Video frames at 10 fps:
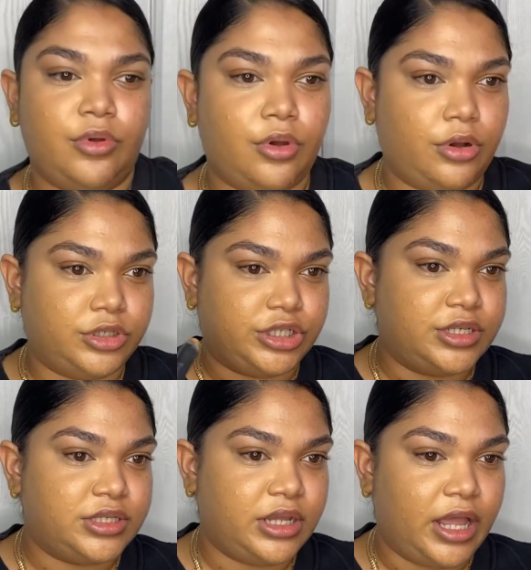or just
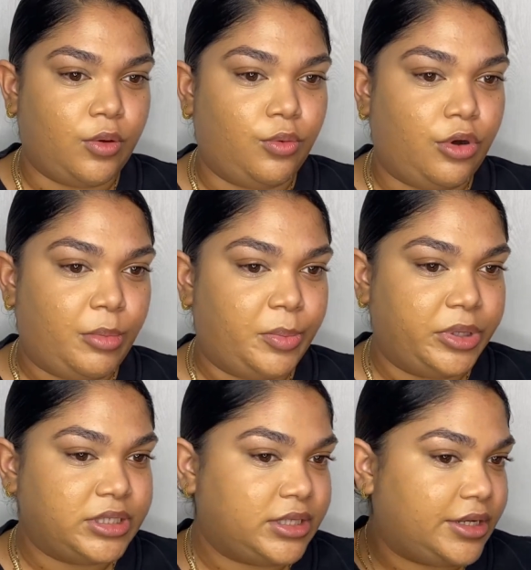to like warm up your
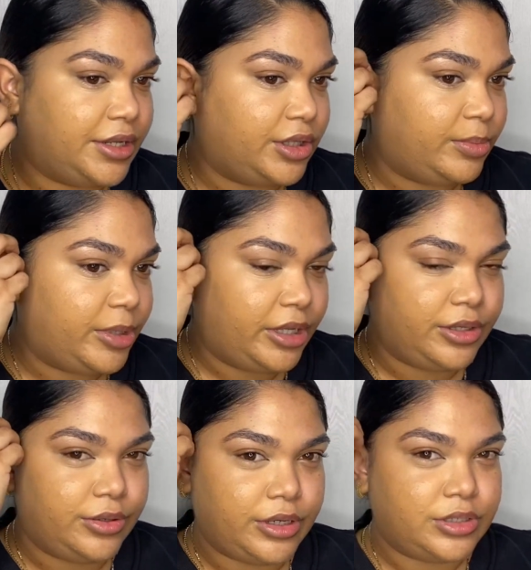skin a little bit, you
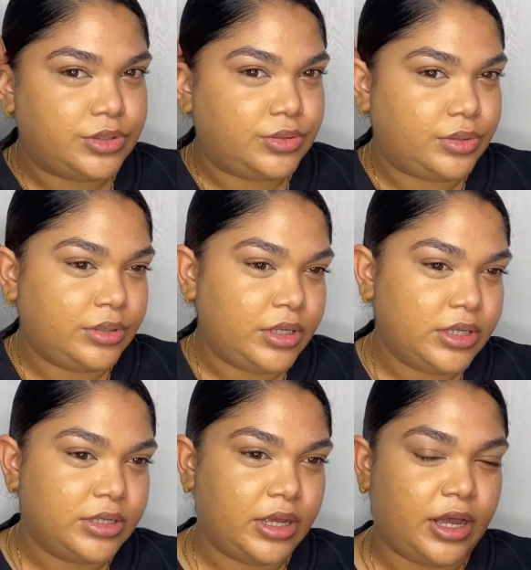can do
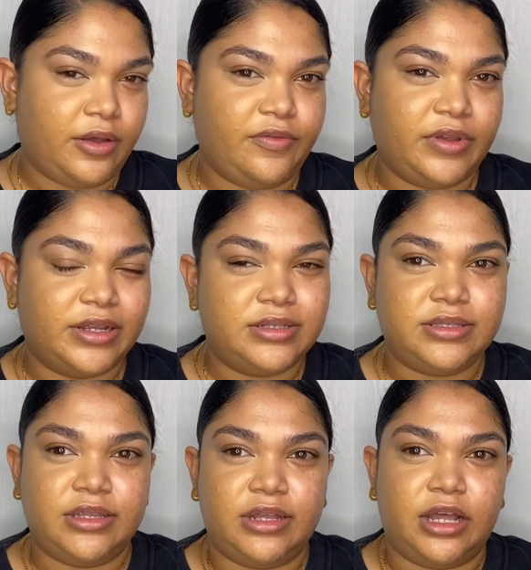a
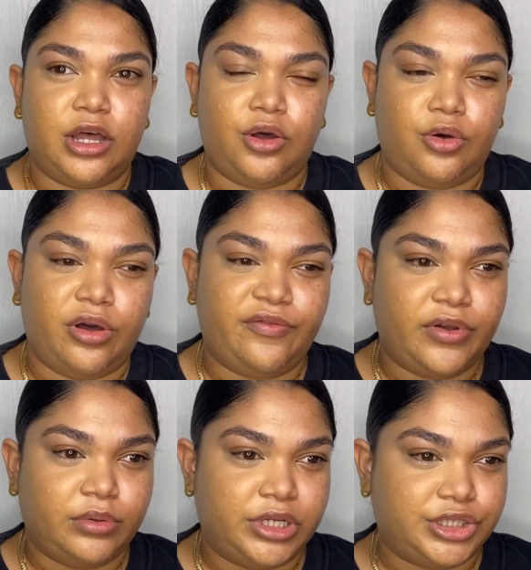concealer or a
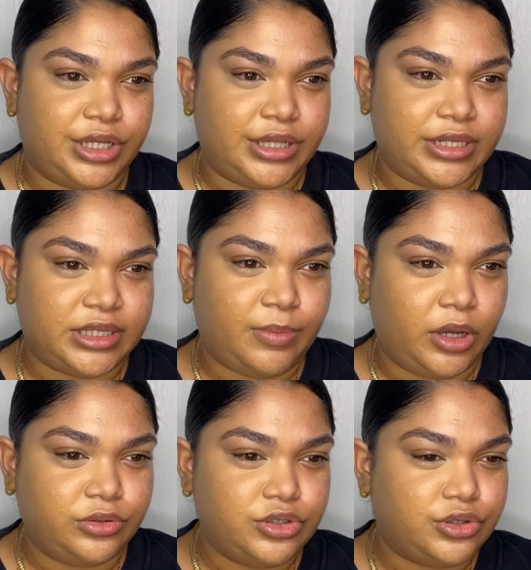foundation that's about
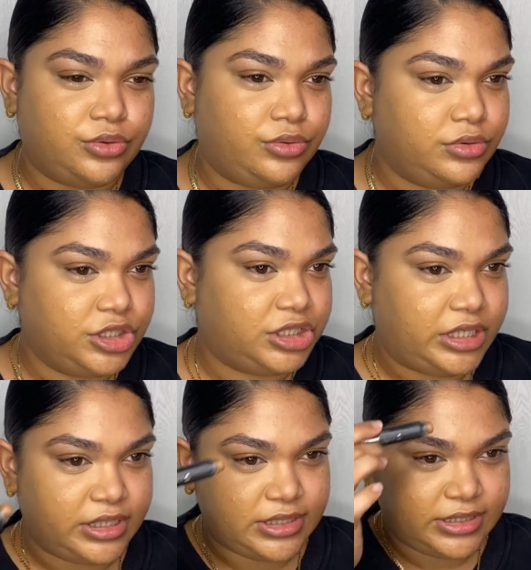2
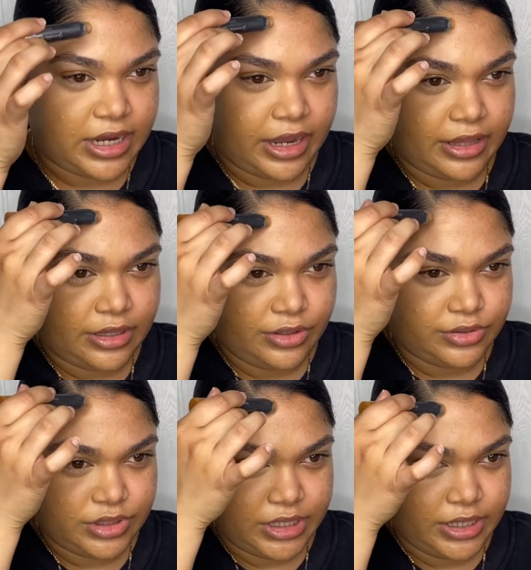shades darker than your
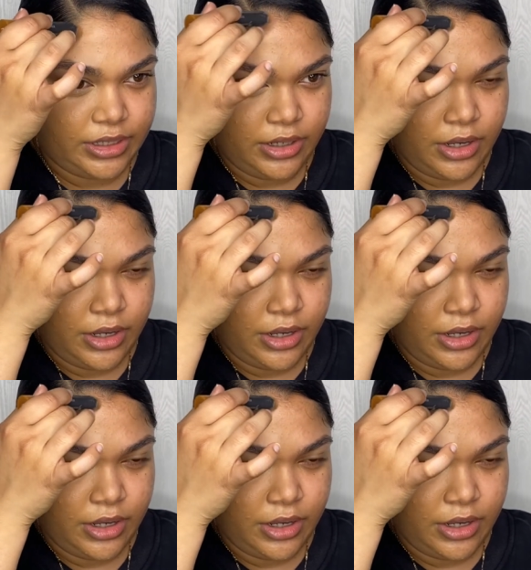skin.